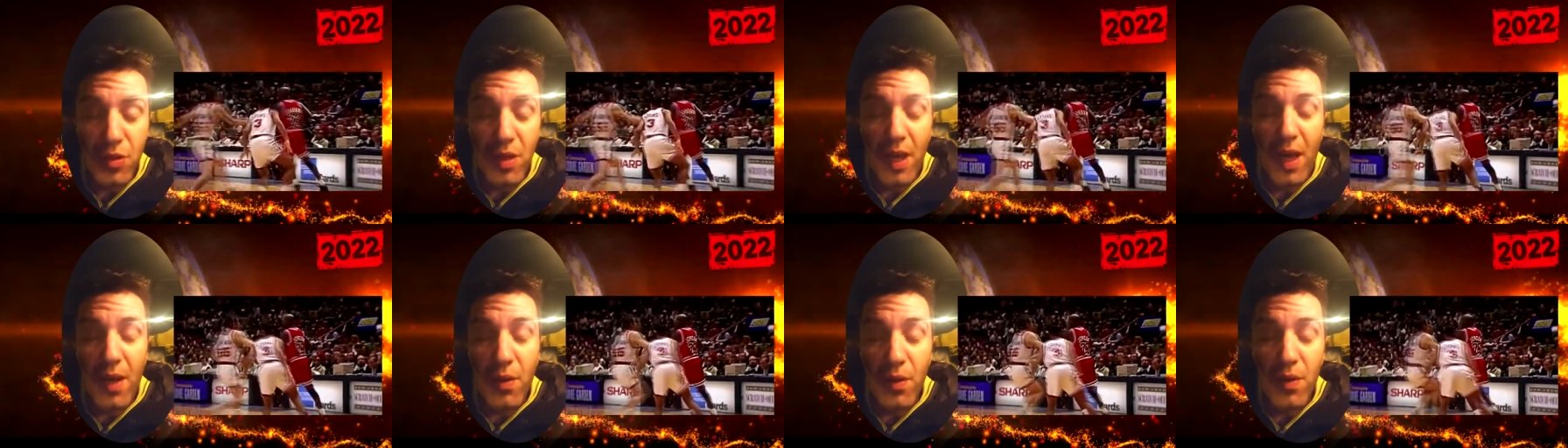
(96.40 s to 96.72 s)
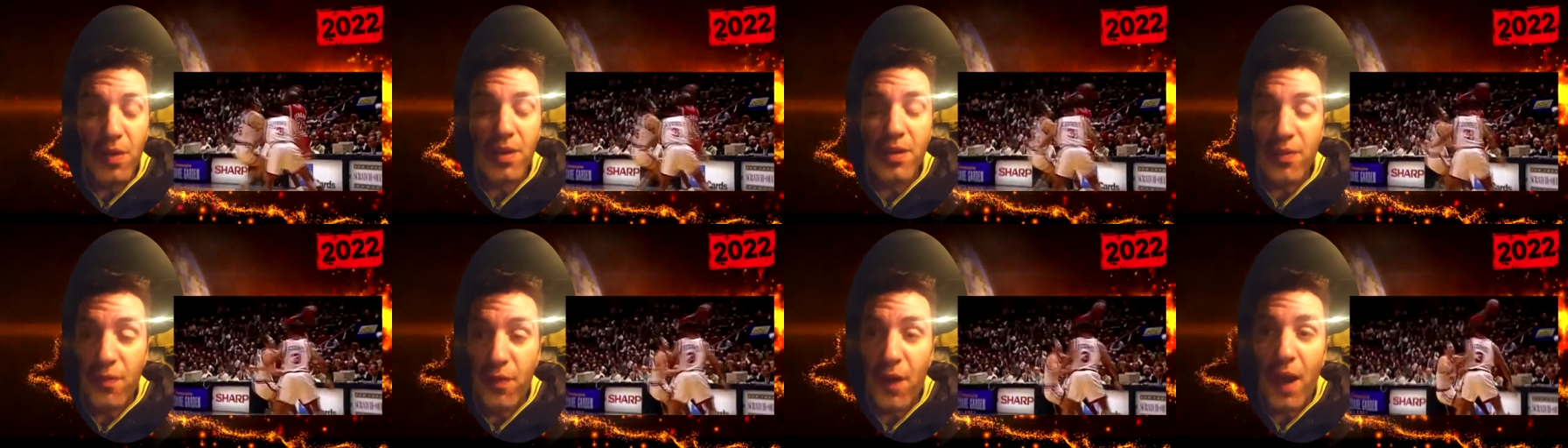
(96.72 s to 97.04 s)
I
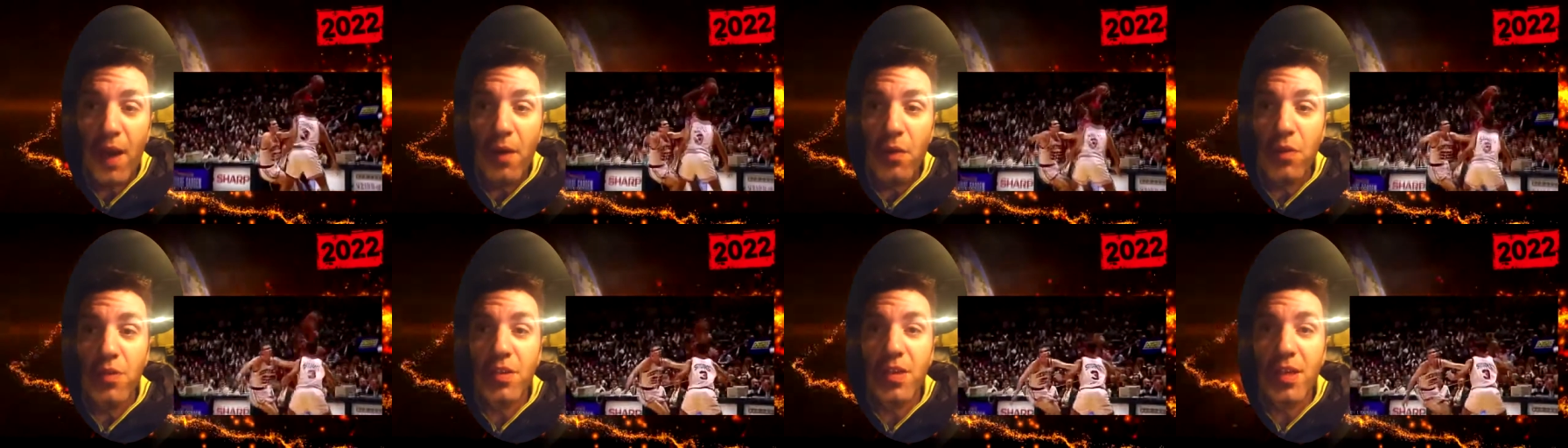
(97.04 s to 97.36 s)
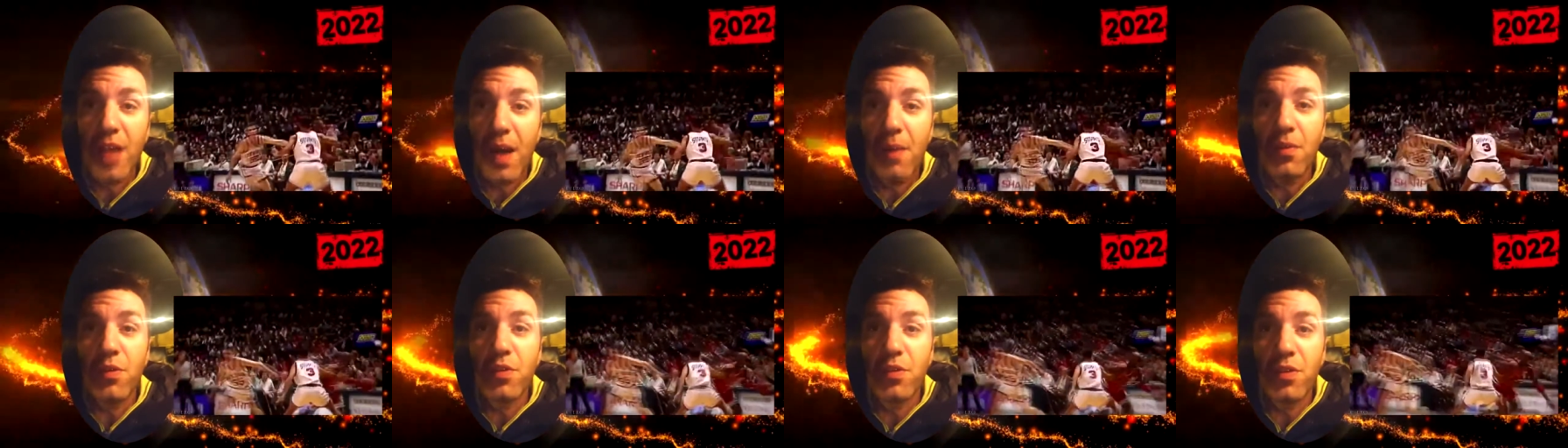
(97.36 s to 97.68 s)
mean, if I would
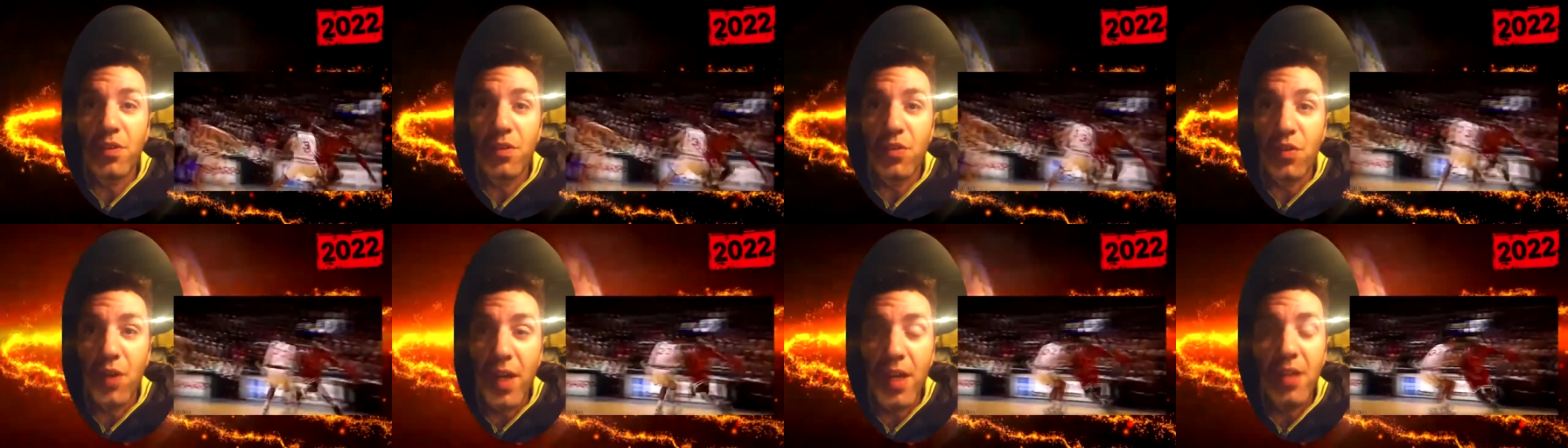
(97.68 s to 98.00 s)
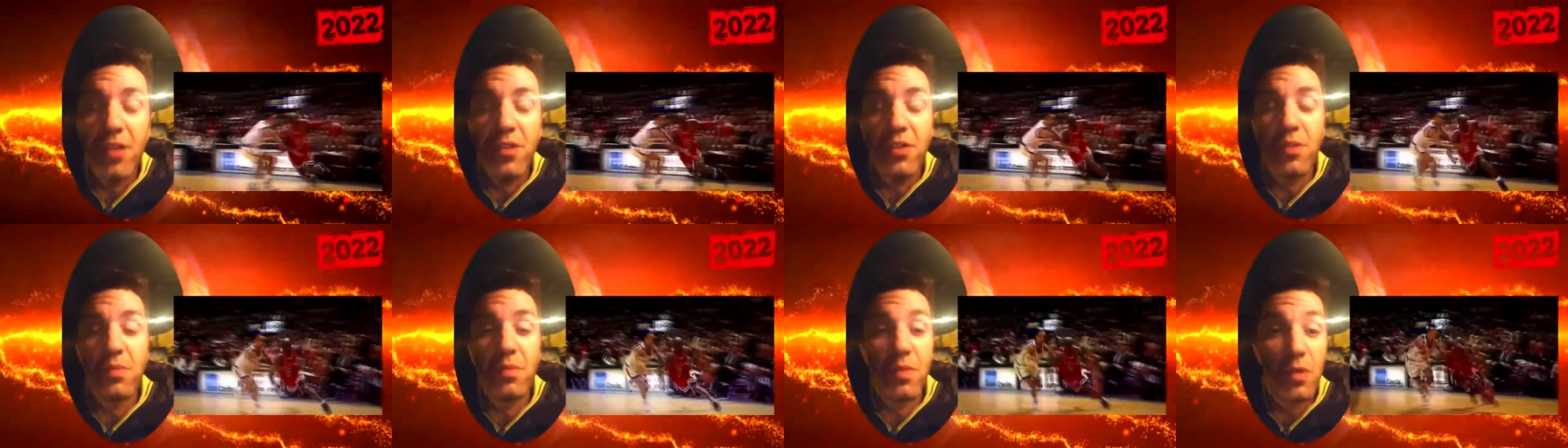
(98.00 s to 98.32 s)
come to the
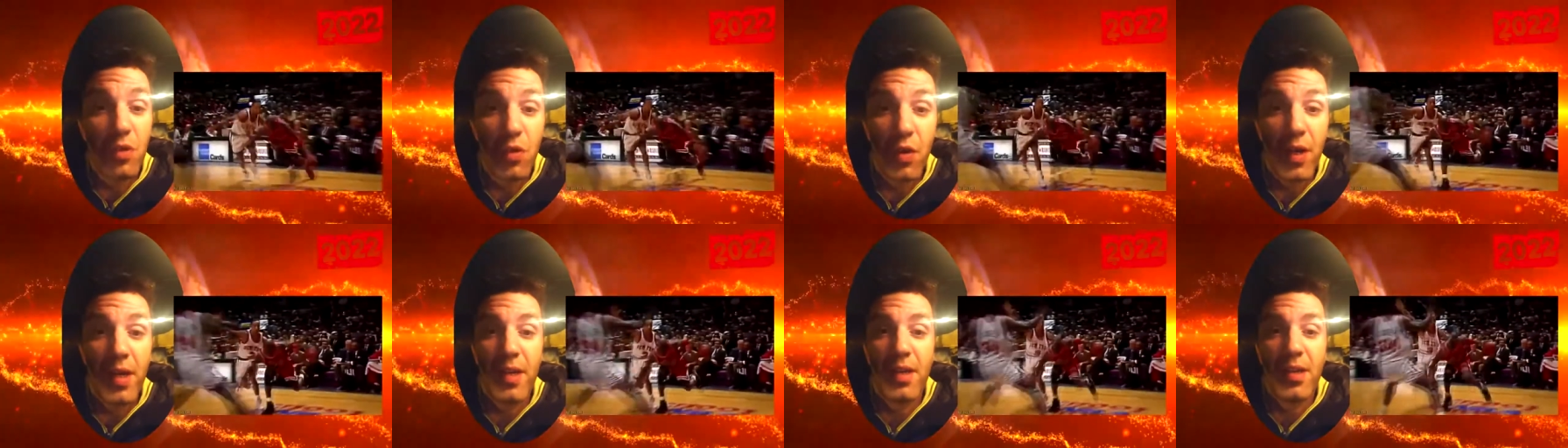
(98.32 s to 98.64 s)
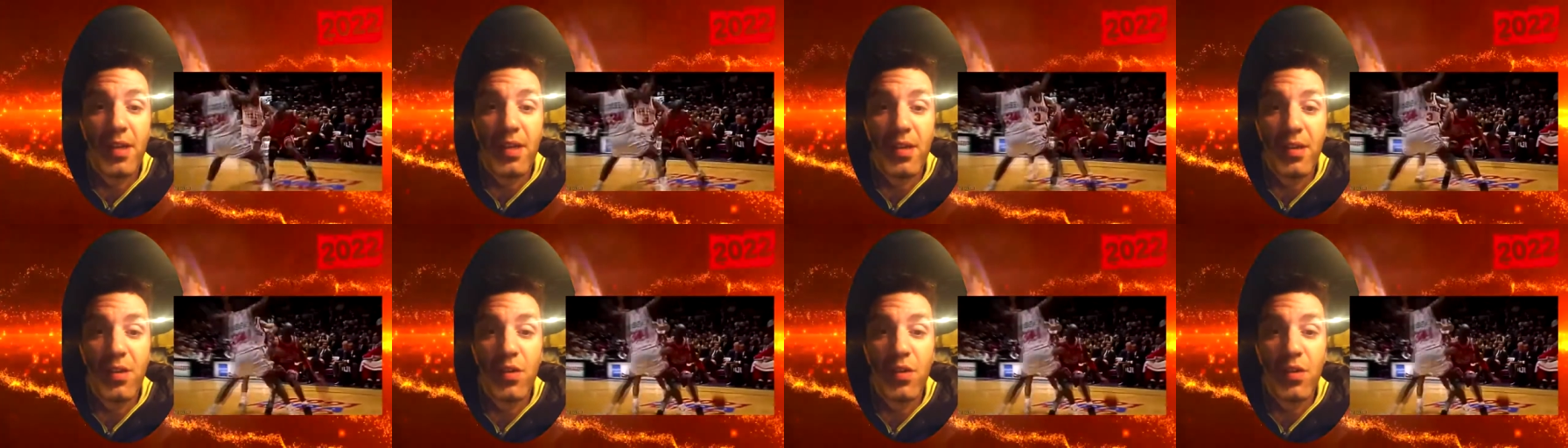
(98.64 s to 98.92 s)
random granny